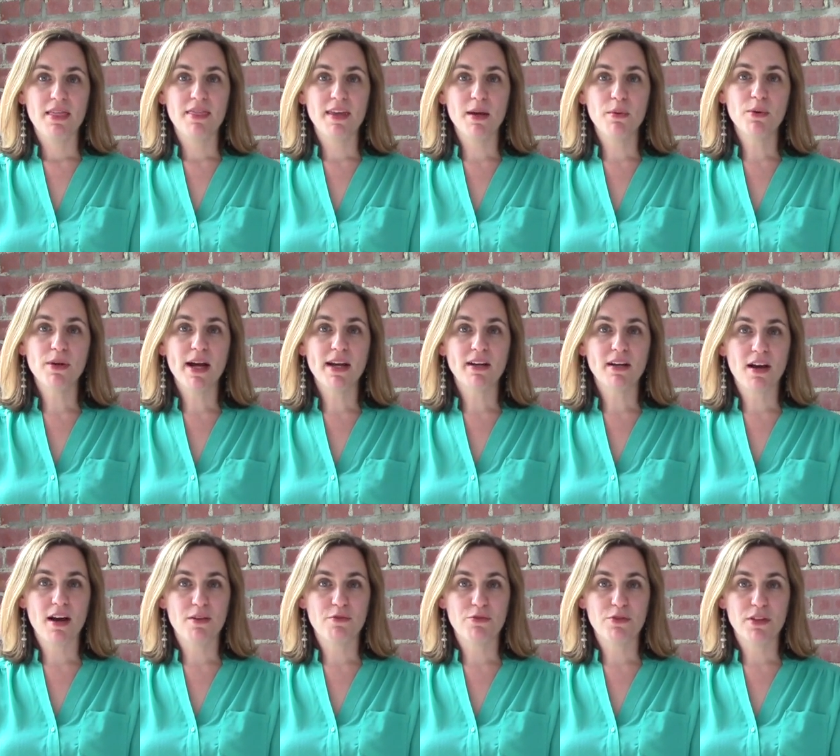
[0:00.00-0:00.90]
They were at a
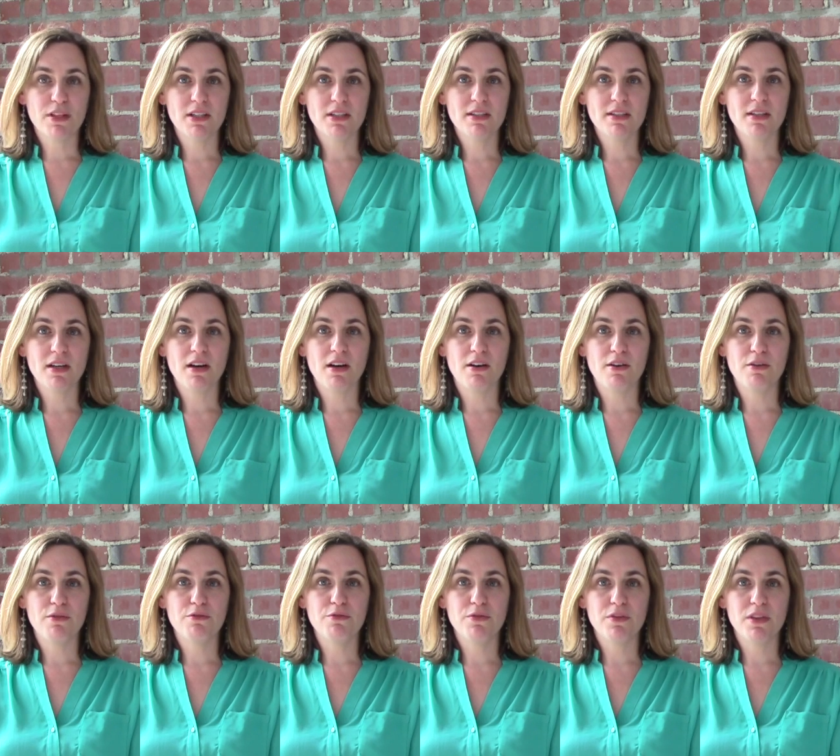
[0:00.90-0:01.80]
conference
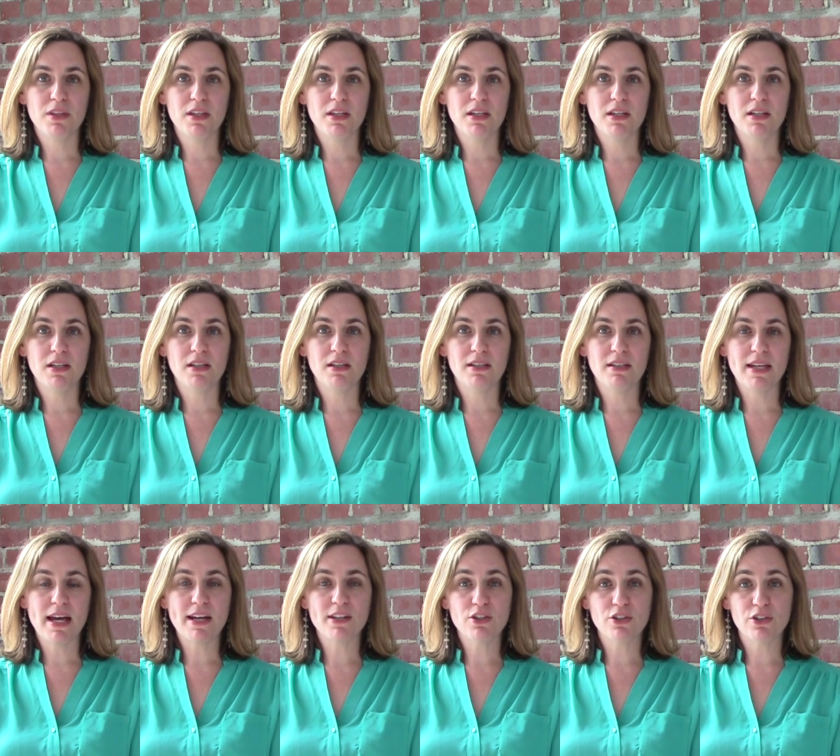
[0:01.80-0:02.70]
of the
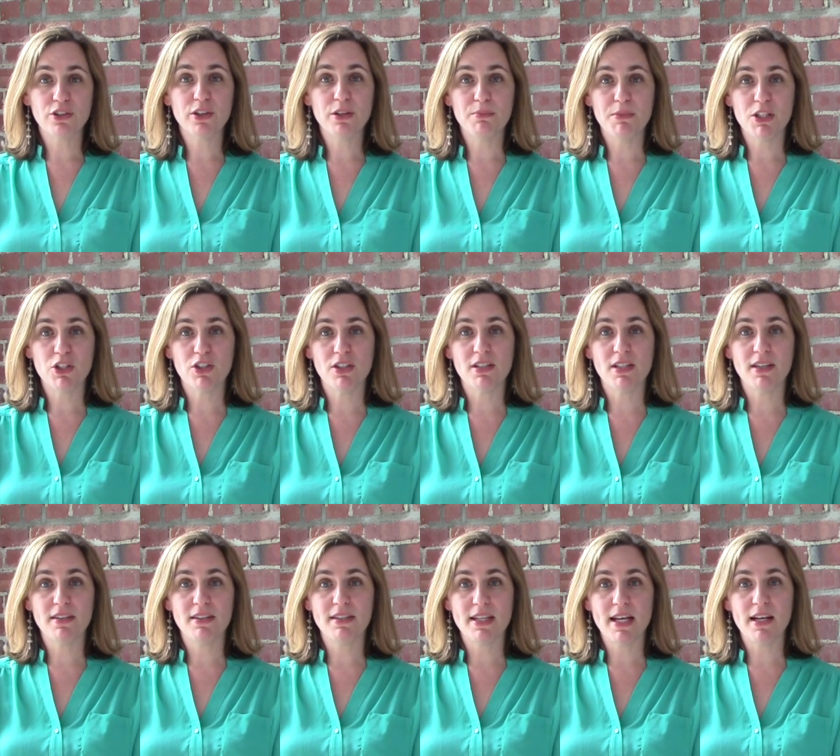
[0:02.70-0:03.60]
National Commissions
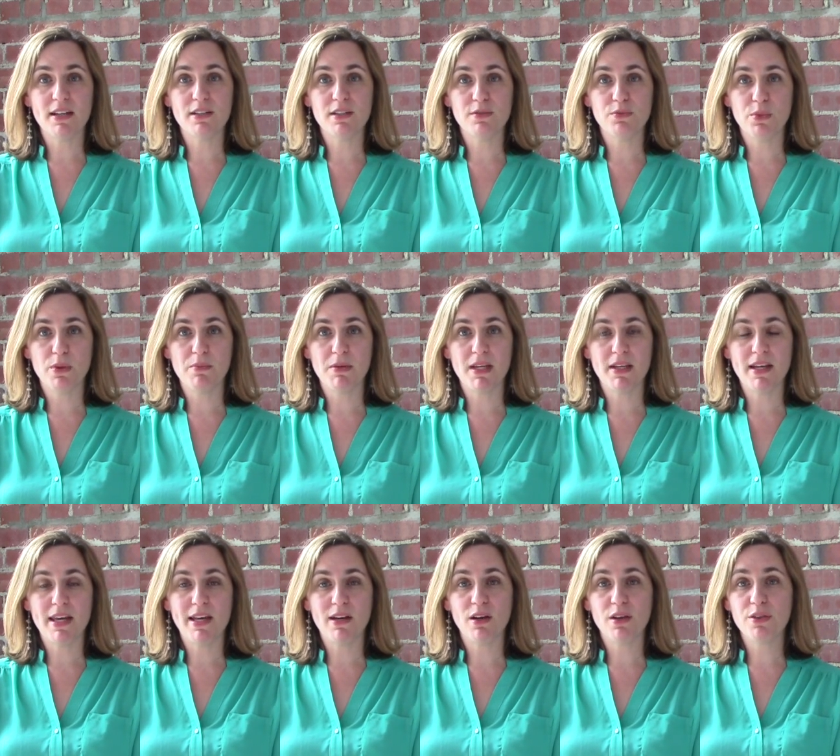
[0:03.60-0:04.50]
on the Status of Women,
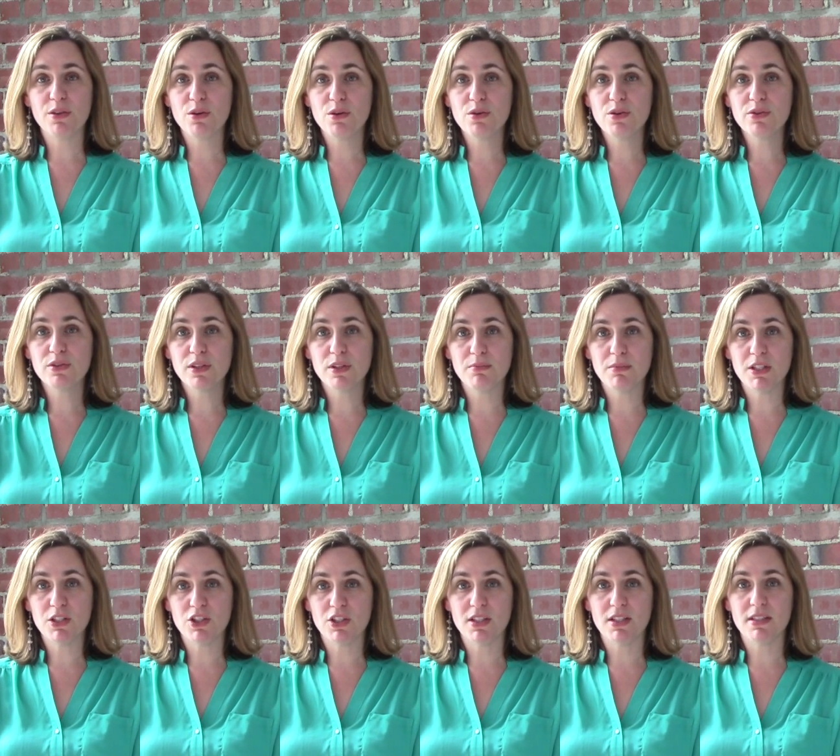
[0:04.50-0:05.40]
and although those
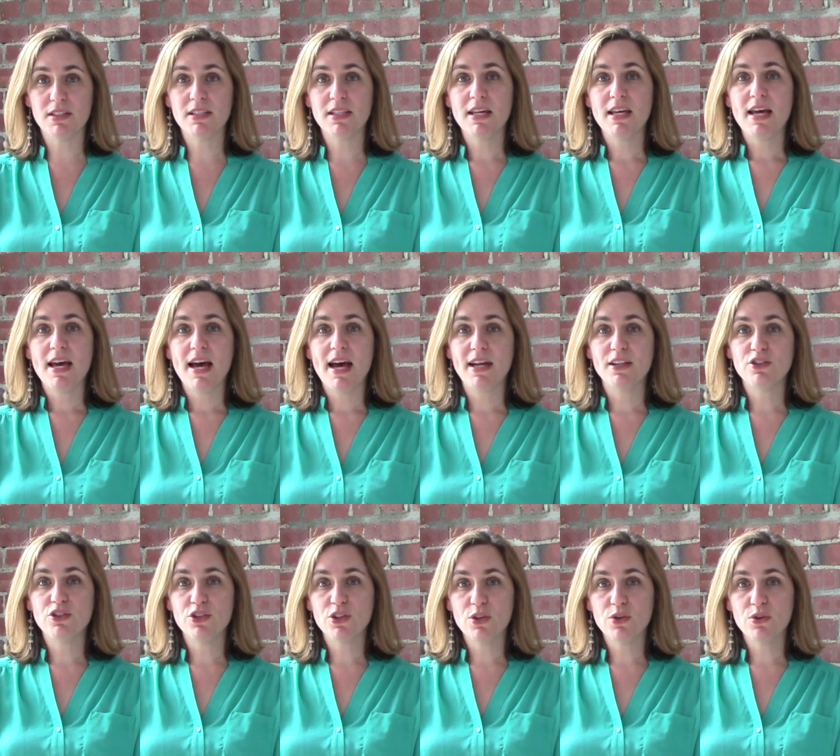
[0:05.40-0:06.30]
commissions had
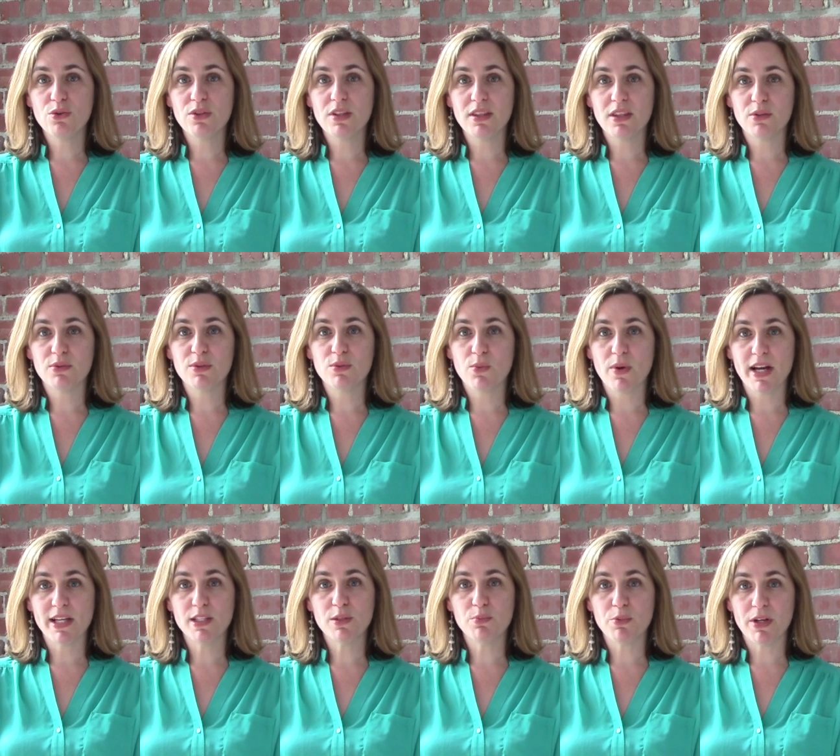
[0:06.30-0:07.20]
shown that there was
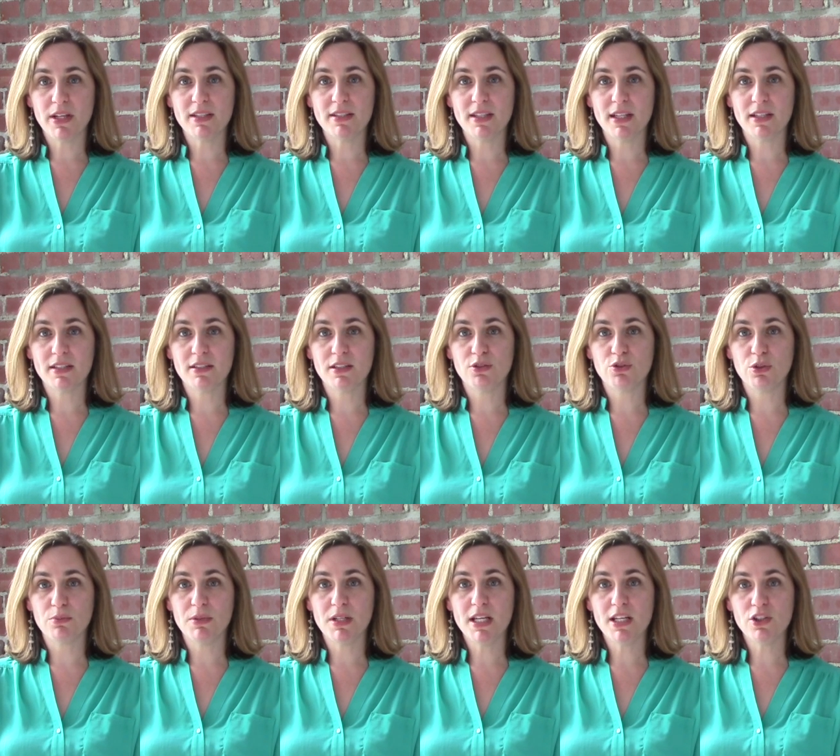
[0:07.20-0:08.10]
widespread sex
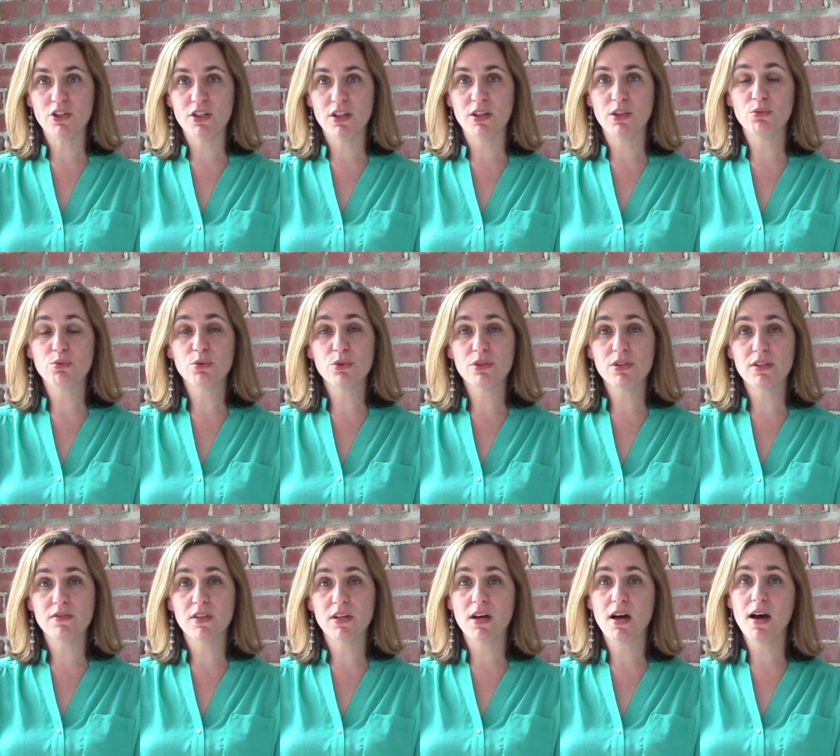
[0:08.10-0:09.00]
discrimination, the rules
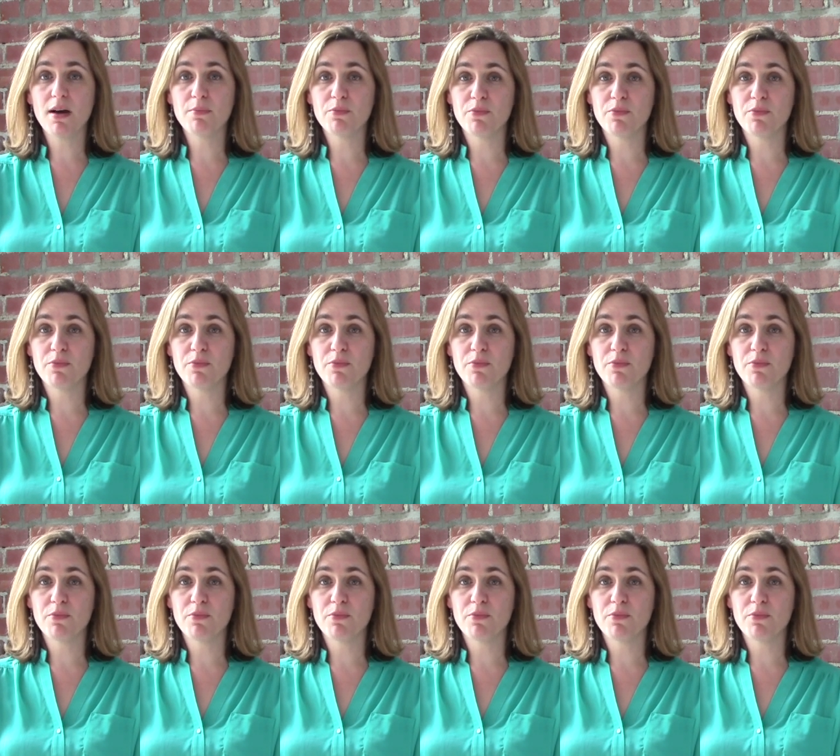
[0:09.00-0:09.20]
of the